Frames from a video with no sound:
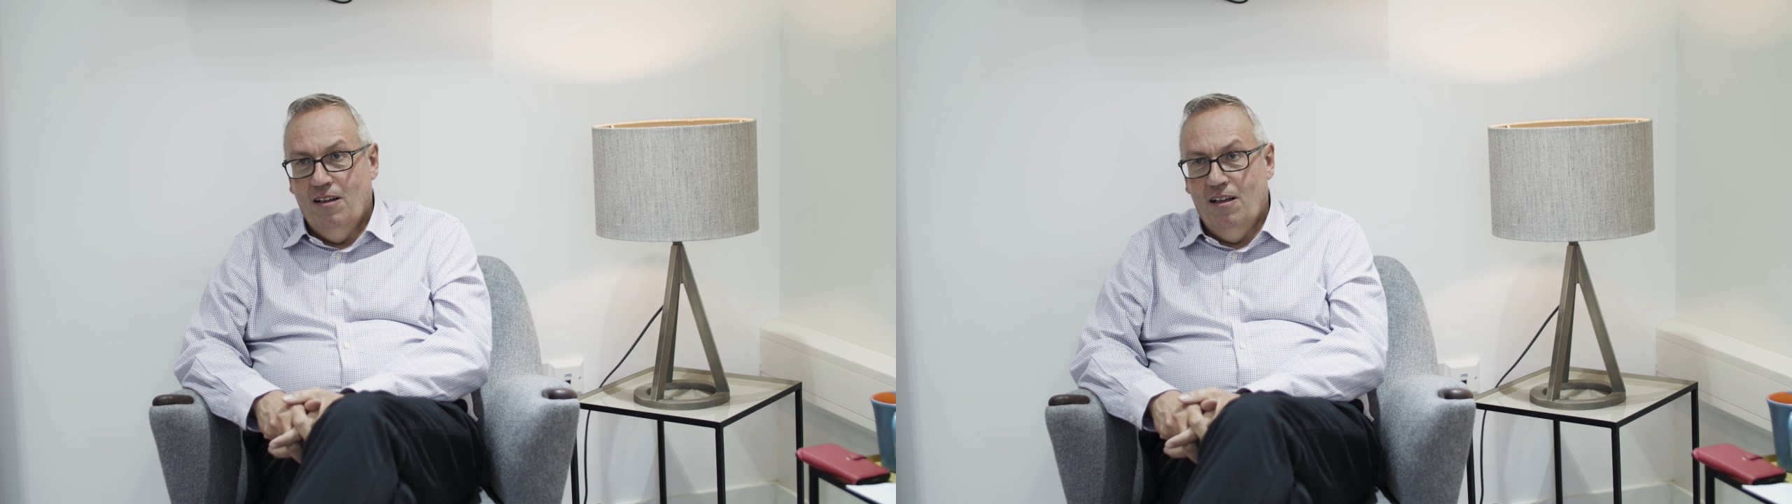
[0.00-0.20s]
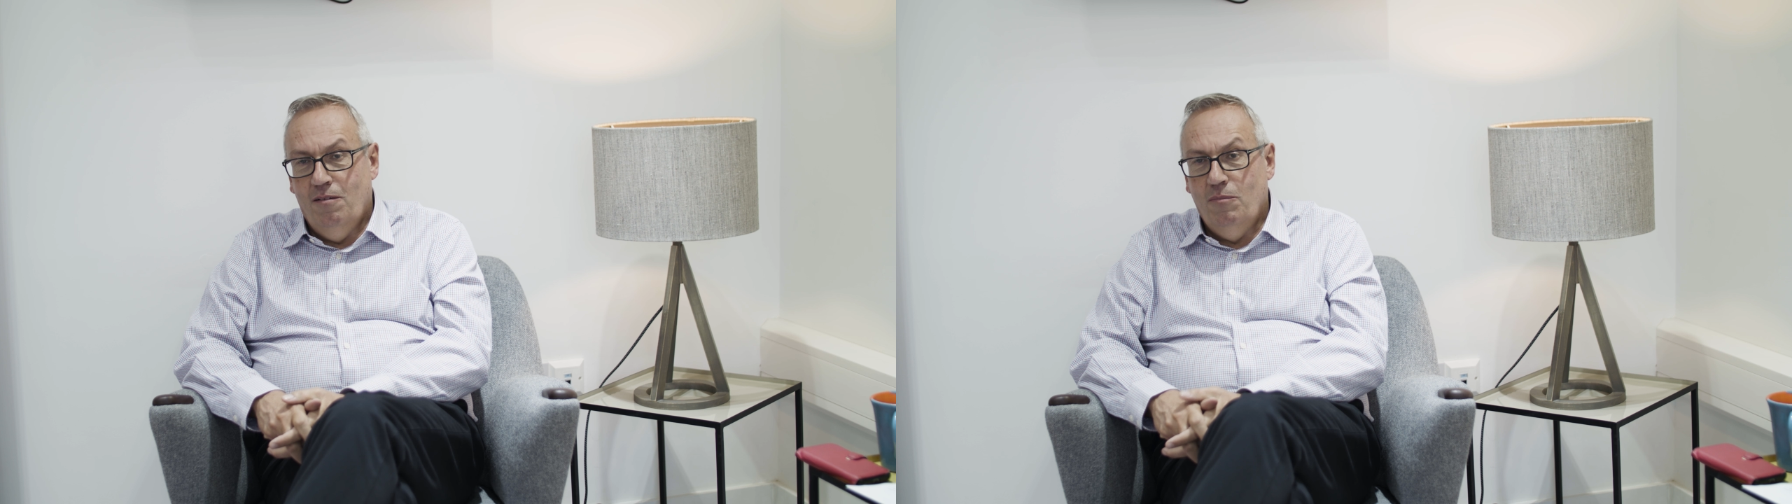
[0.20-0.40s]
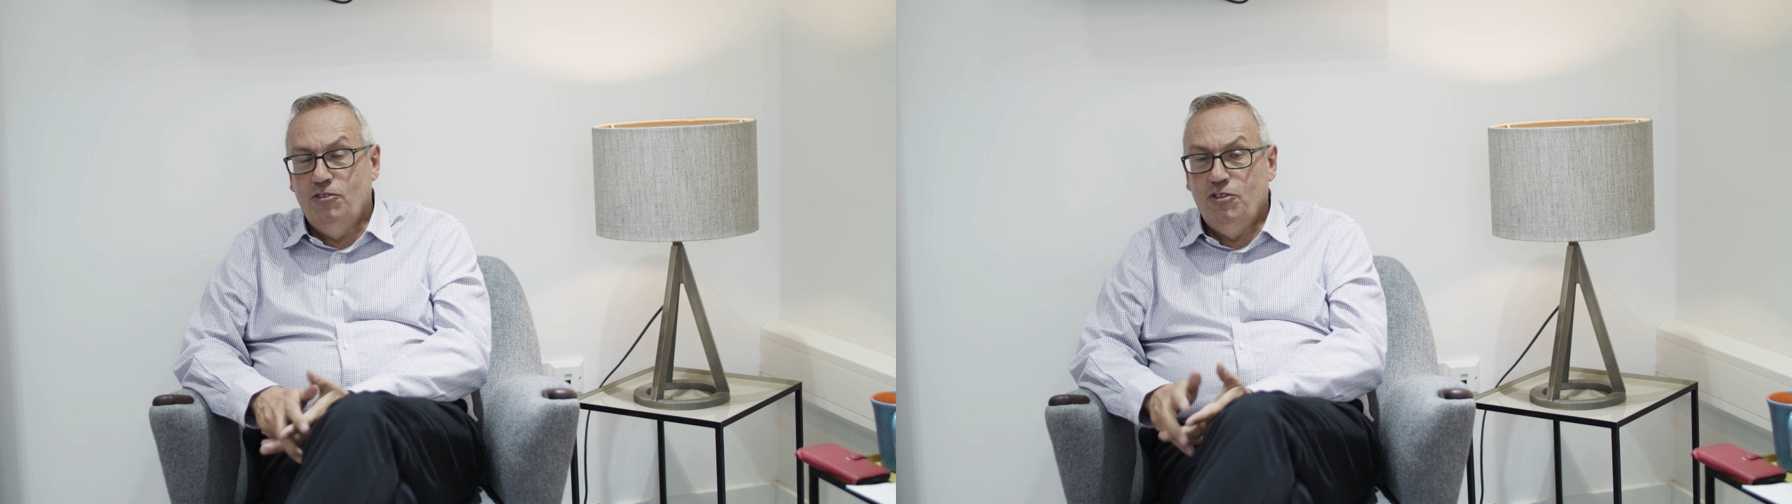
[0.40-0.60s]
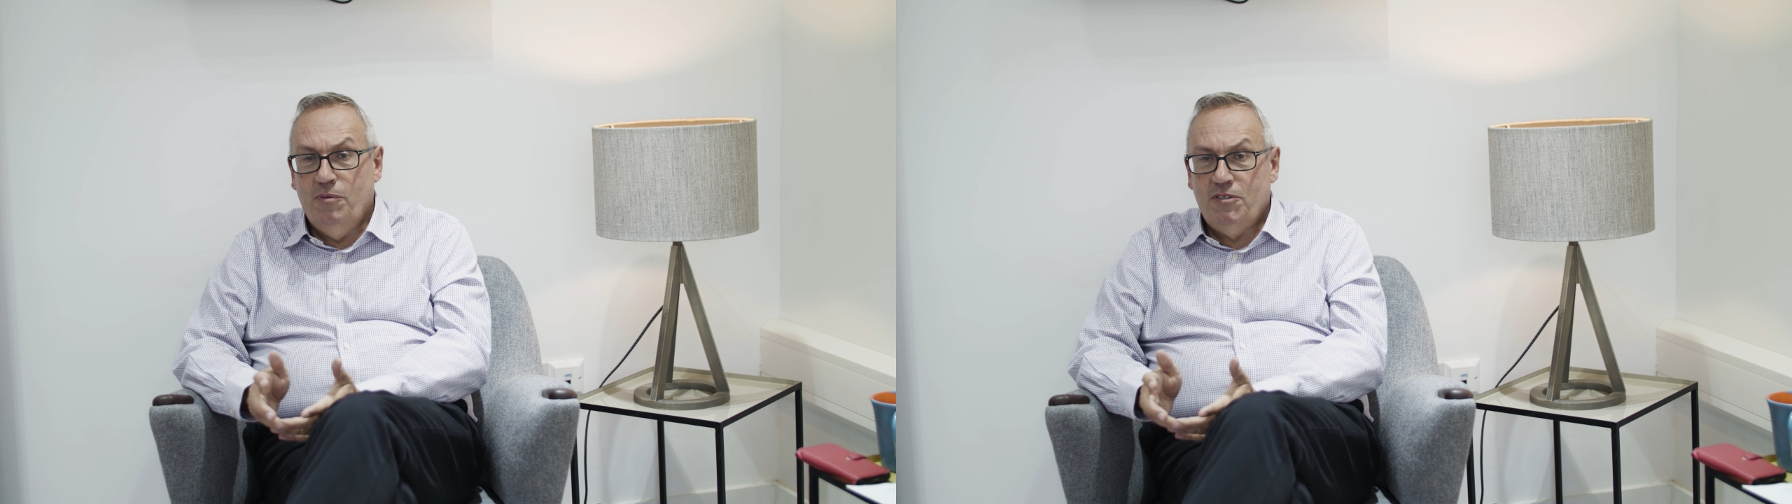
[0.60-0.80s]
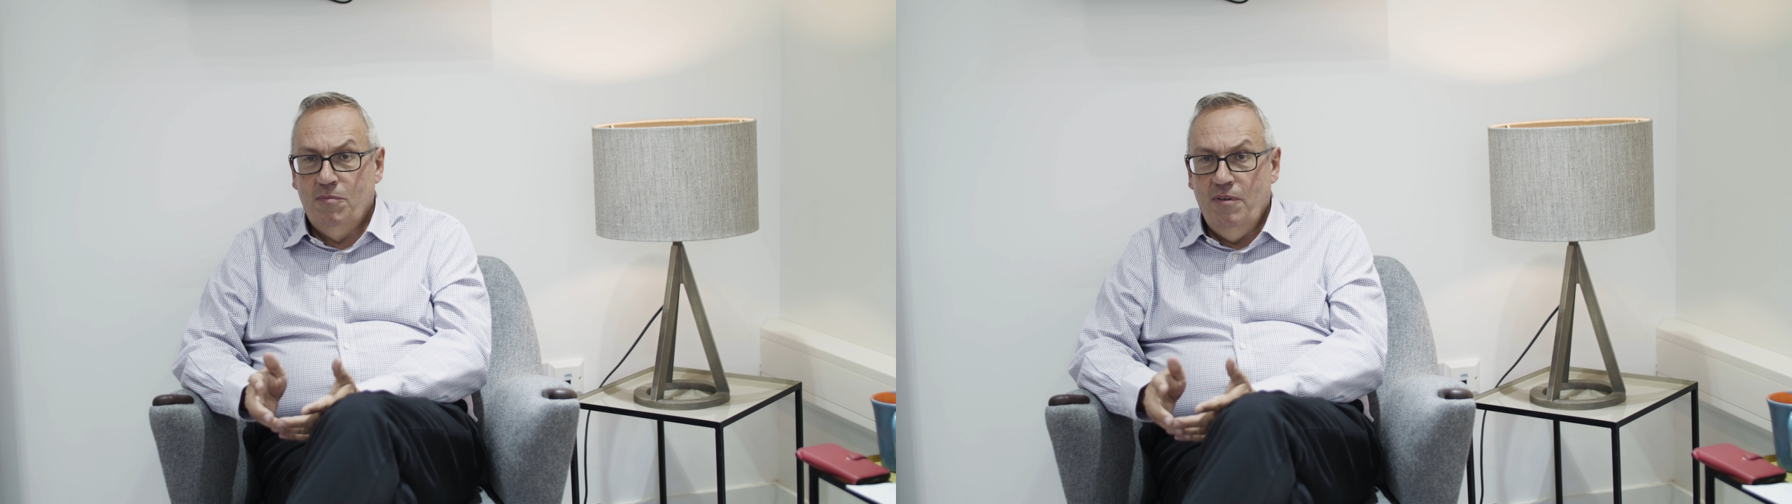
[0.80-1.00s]
My
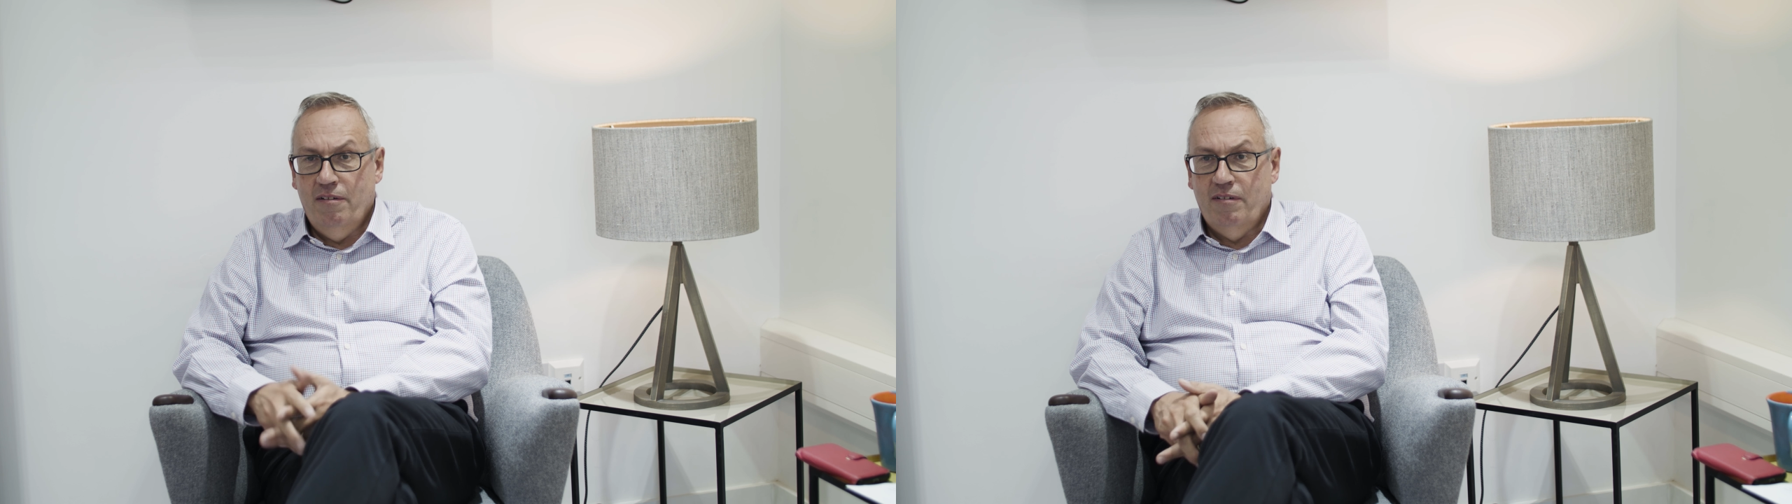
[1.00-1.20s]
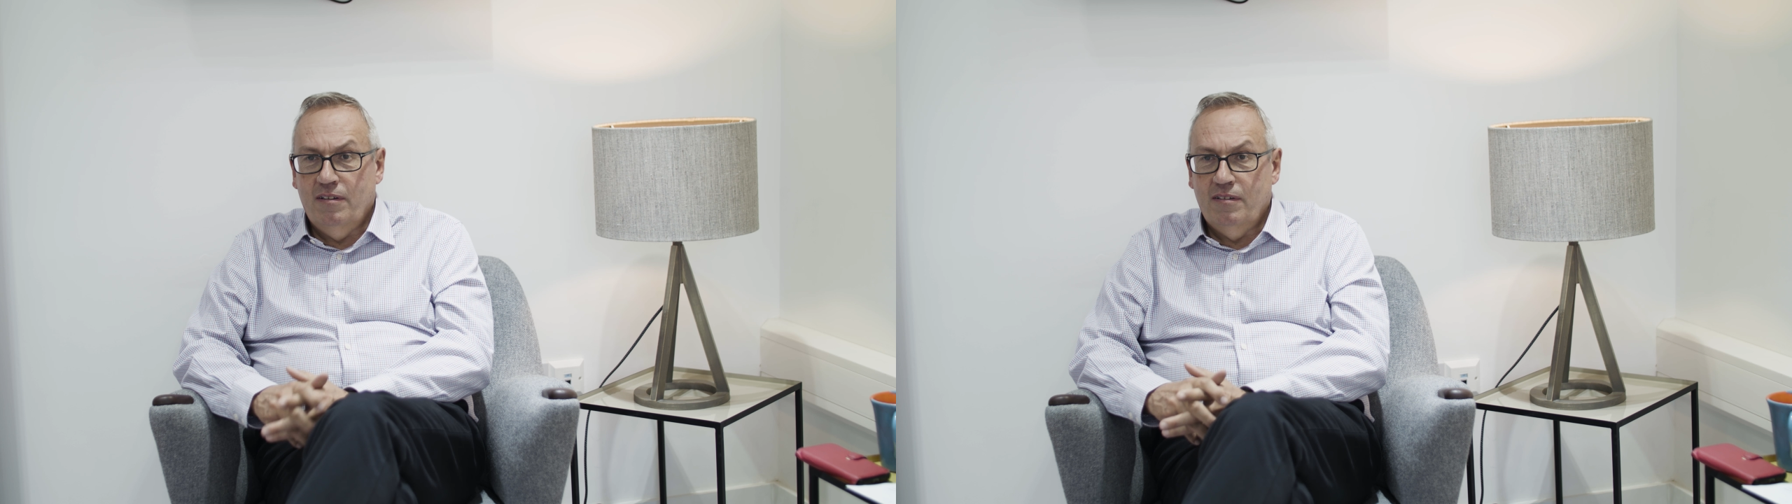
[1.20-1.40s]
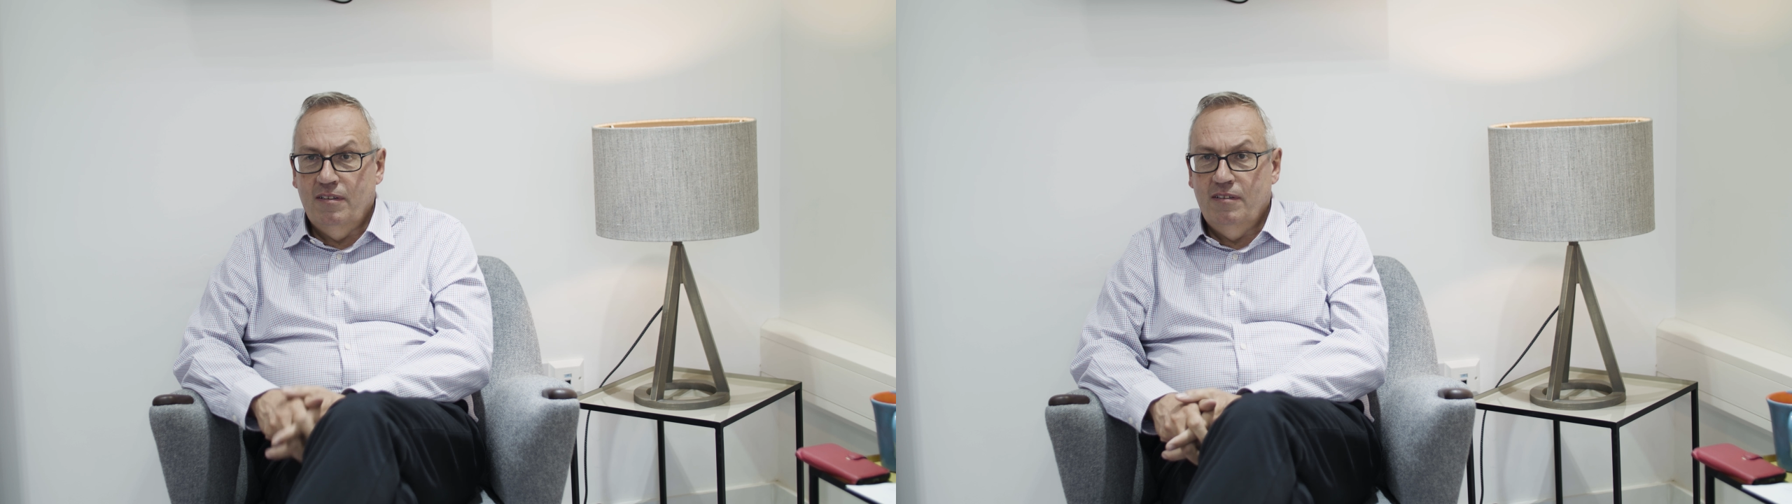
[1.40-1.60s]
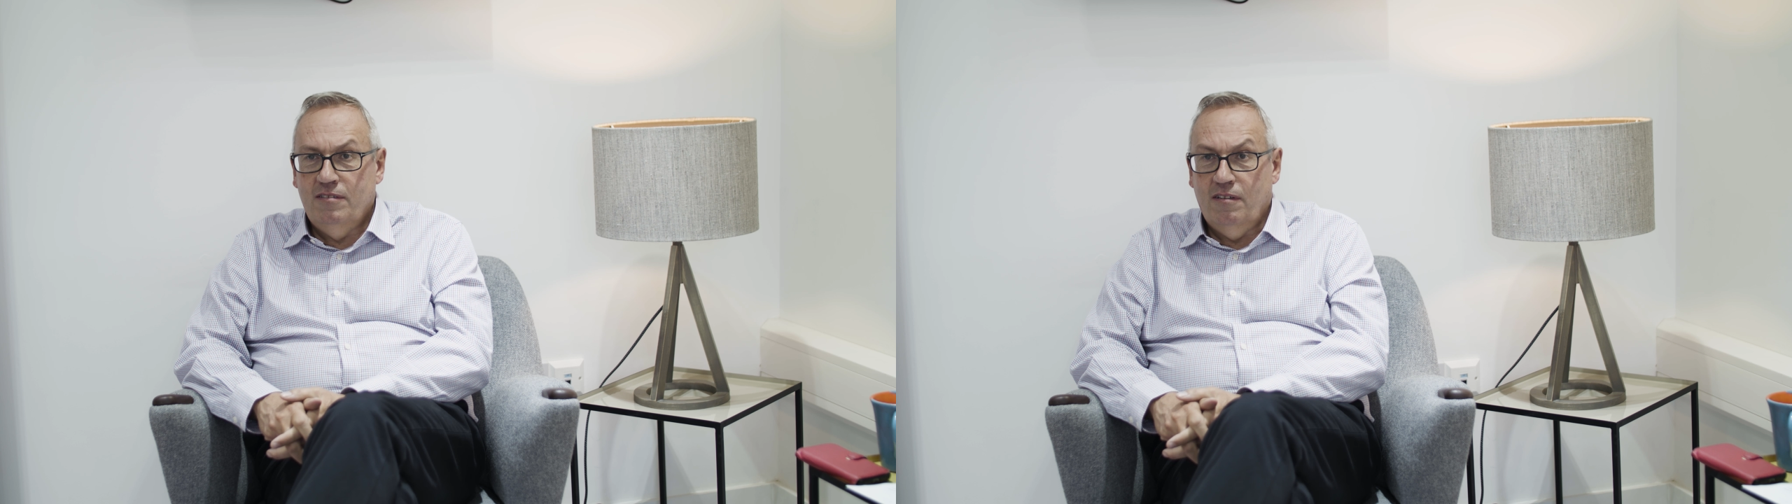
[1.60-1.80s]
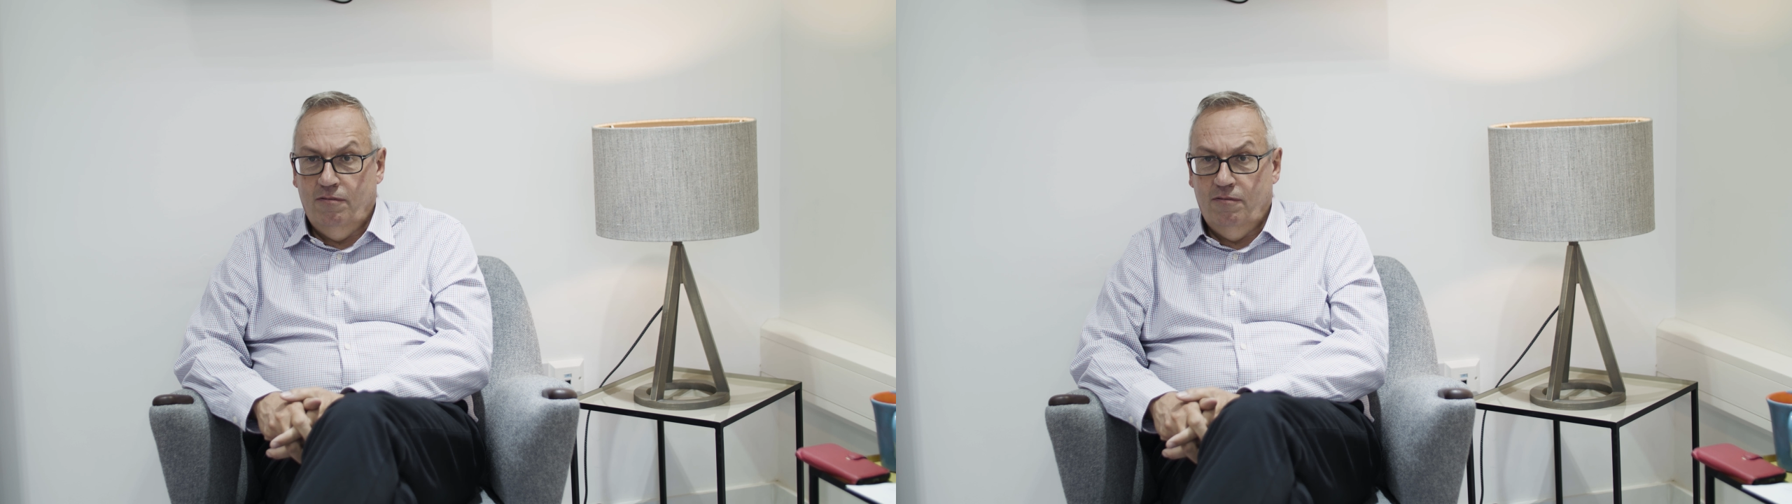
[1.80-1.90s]
job at Samera is